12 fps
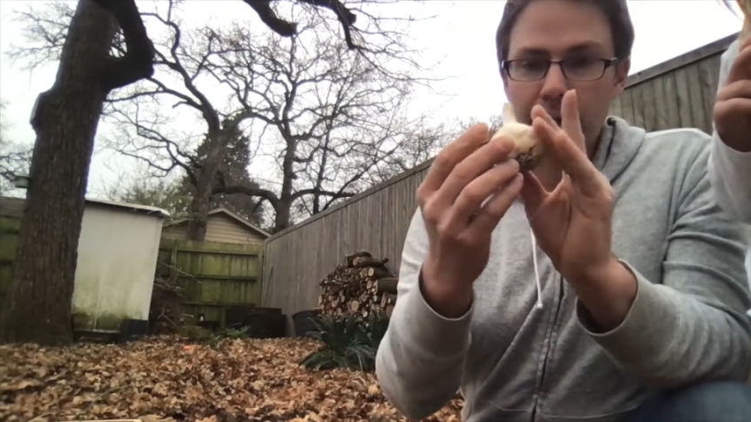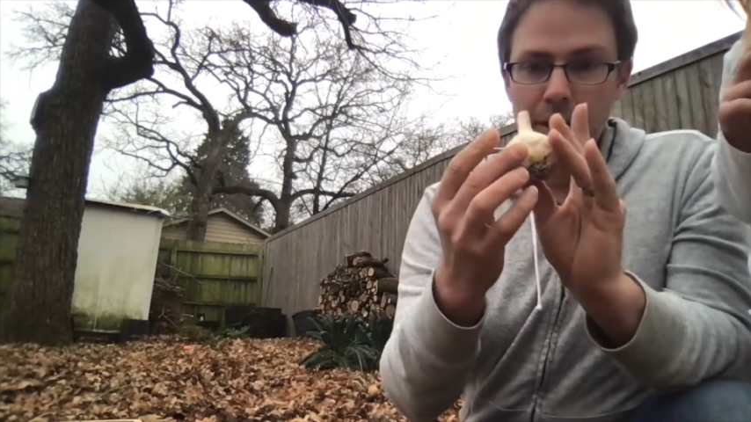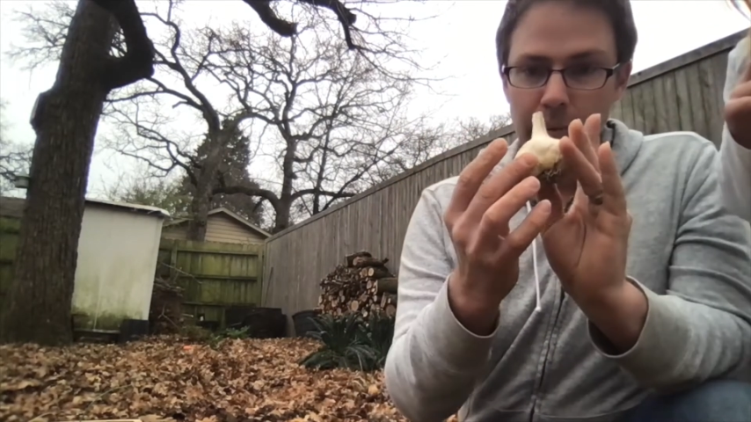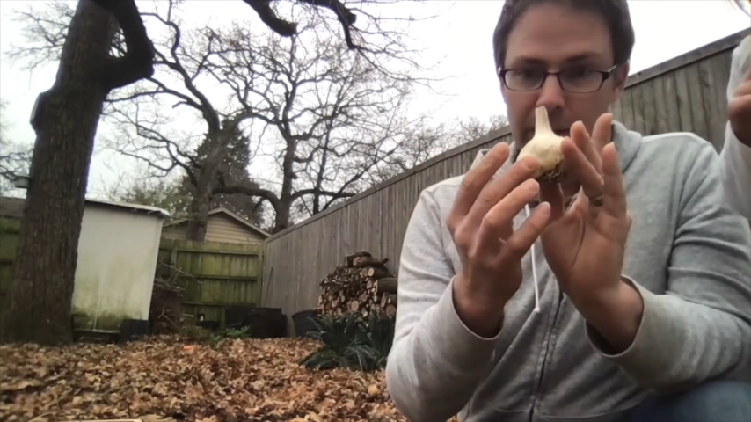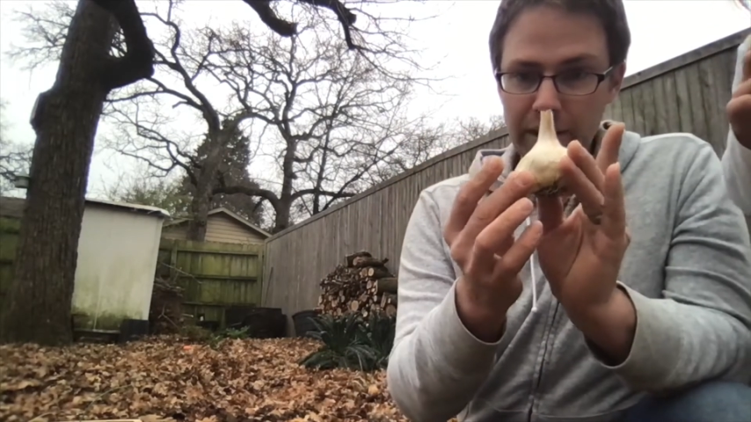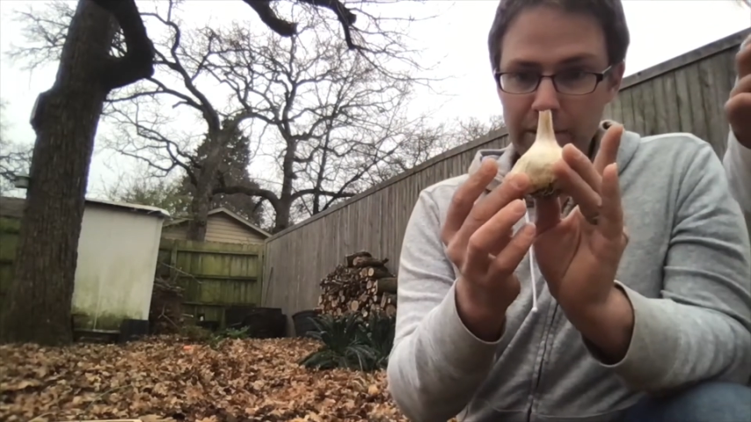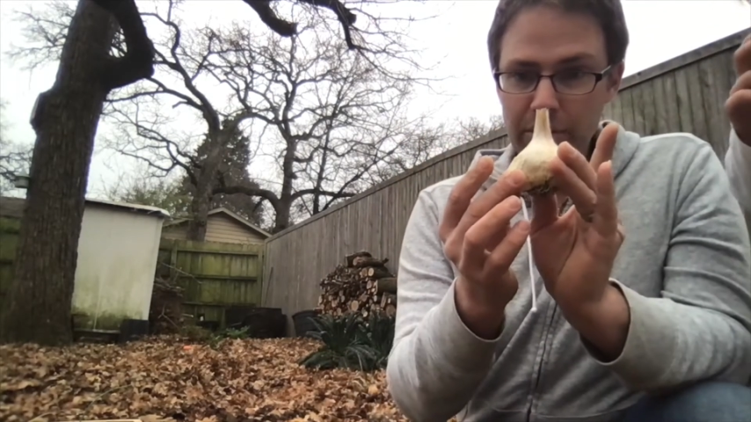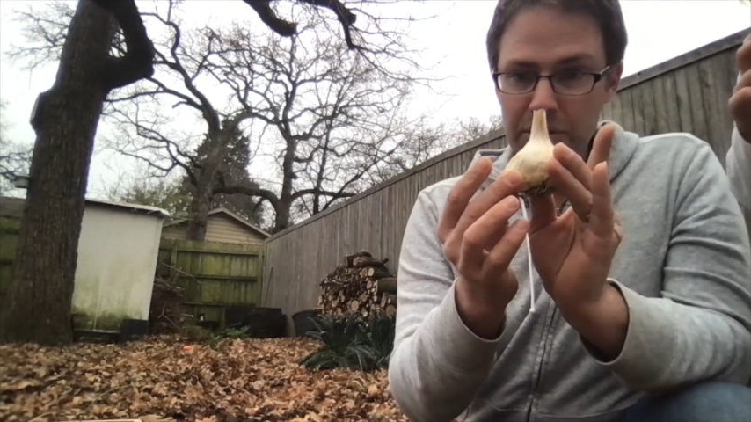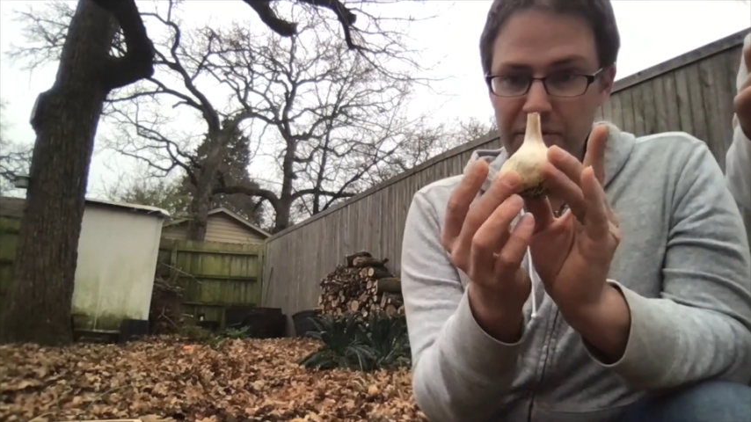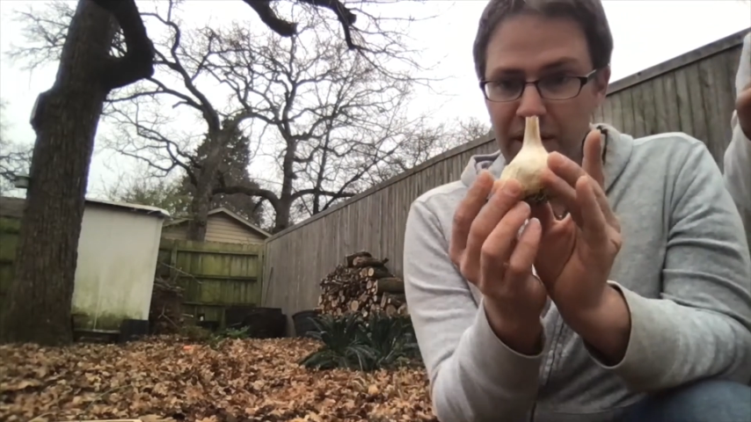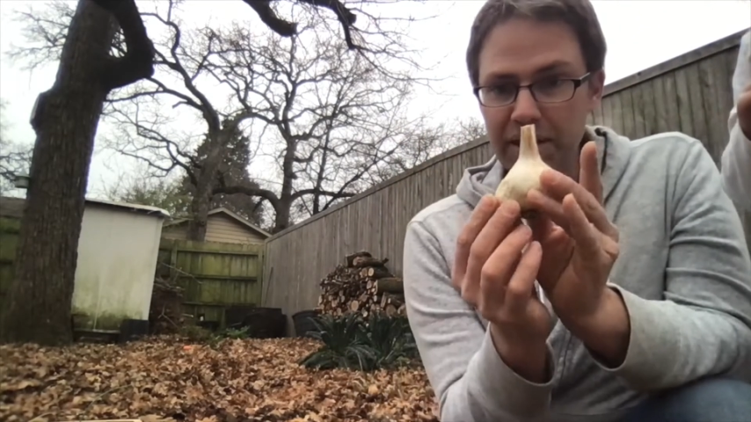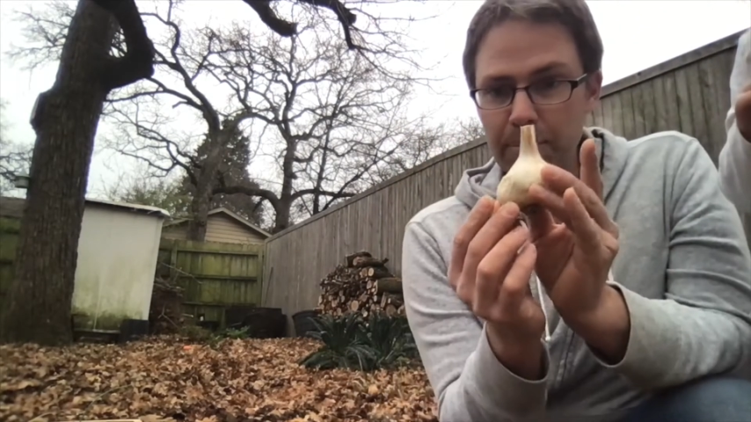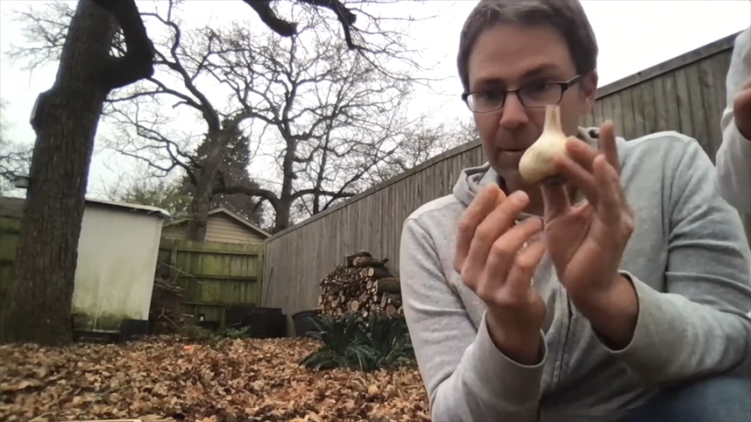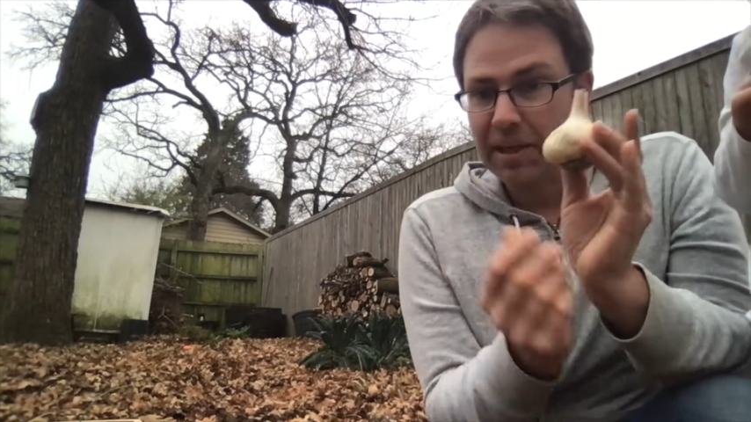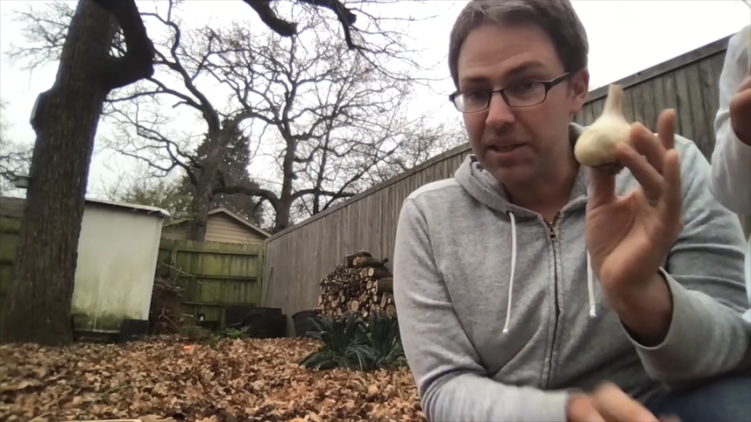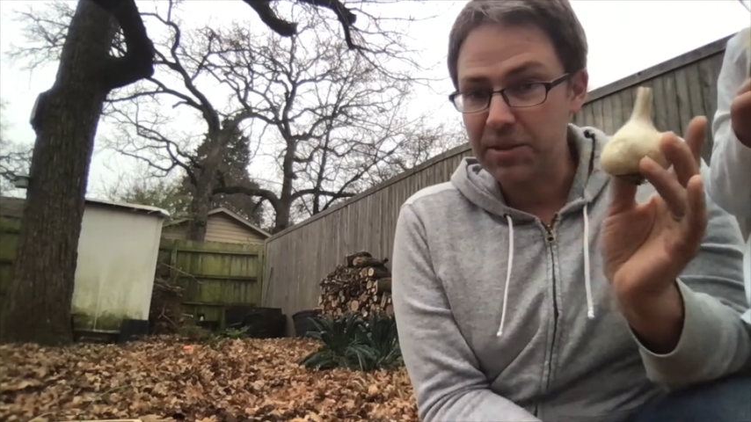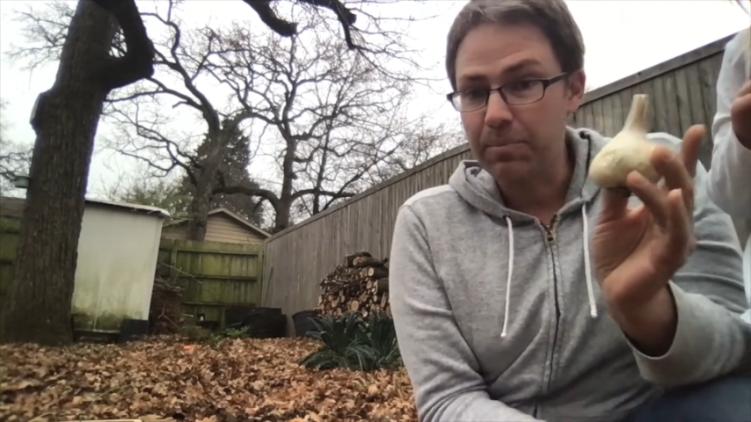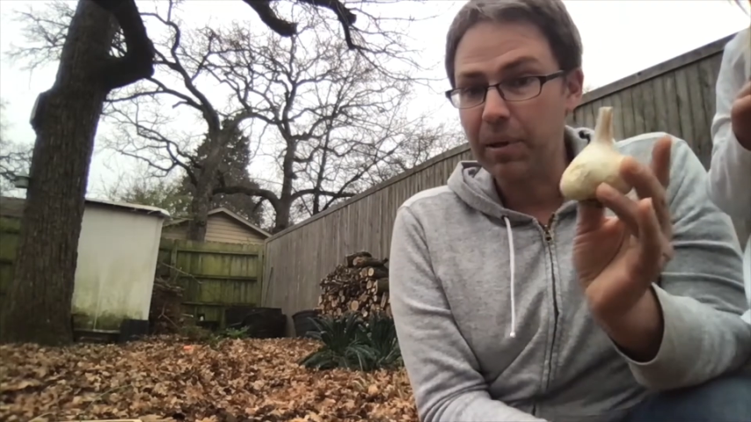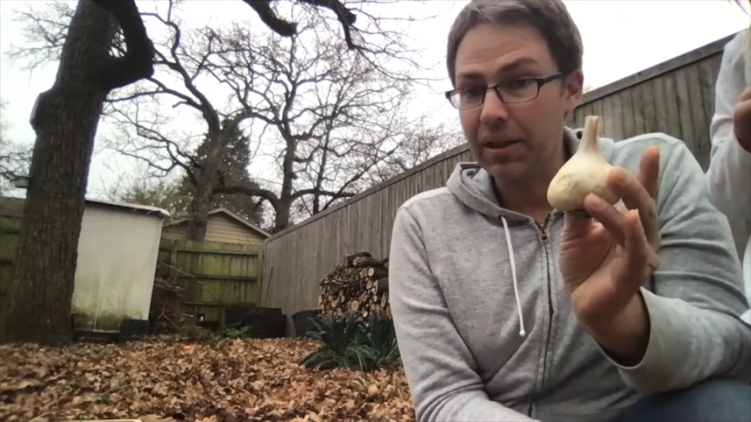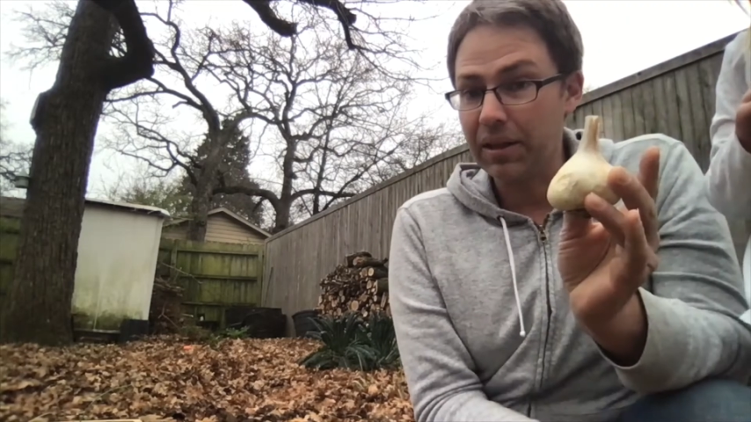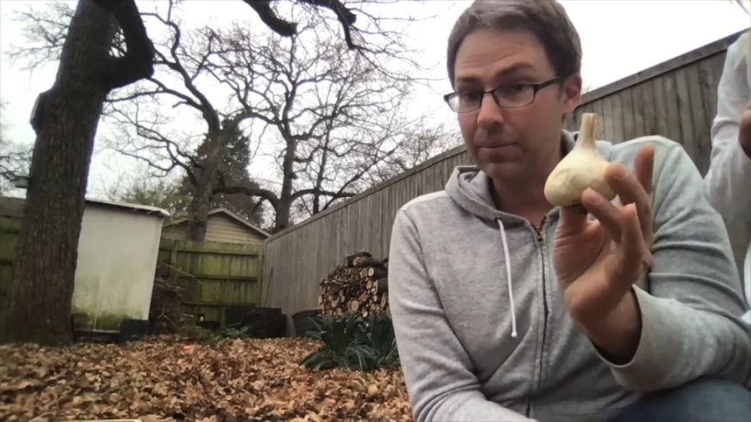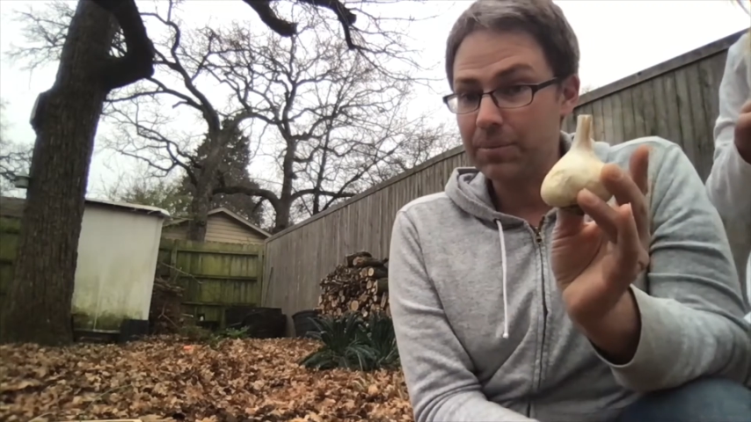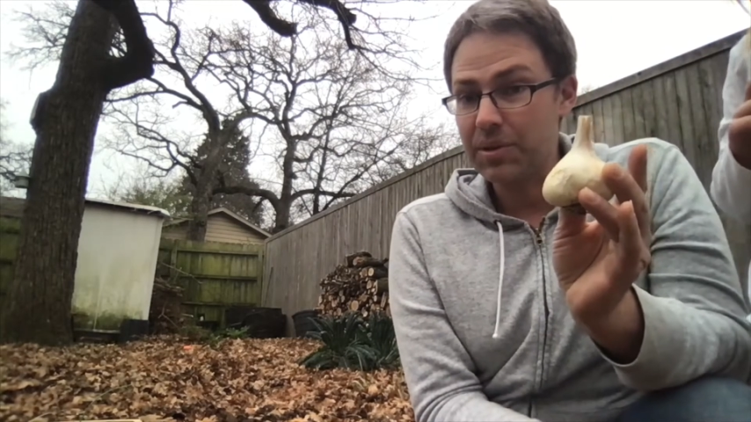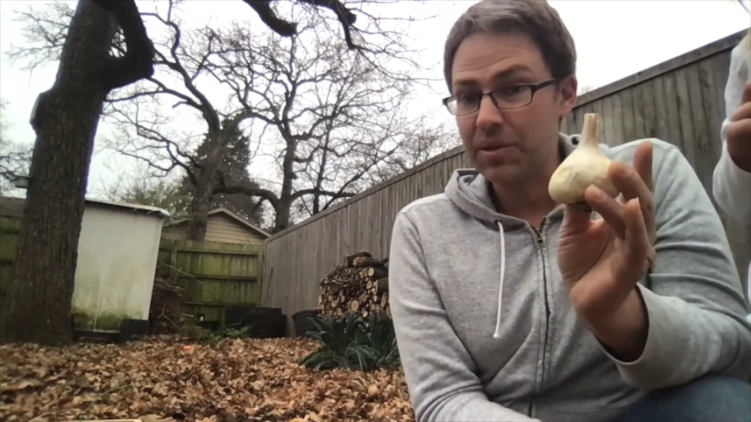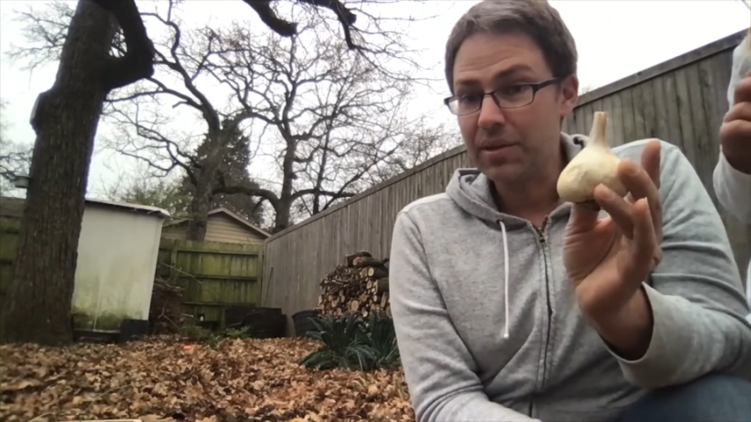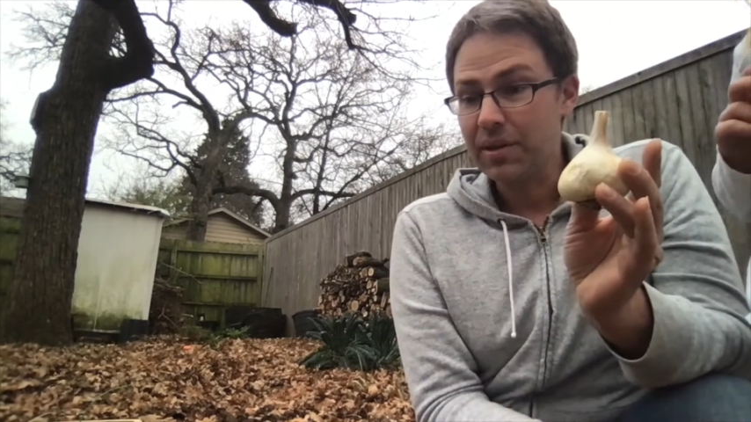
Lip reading: going to want to do is find the biggest bulbs.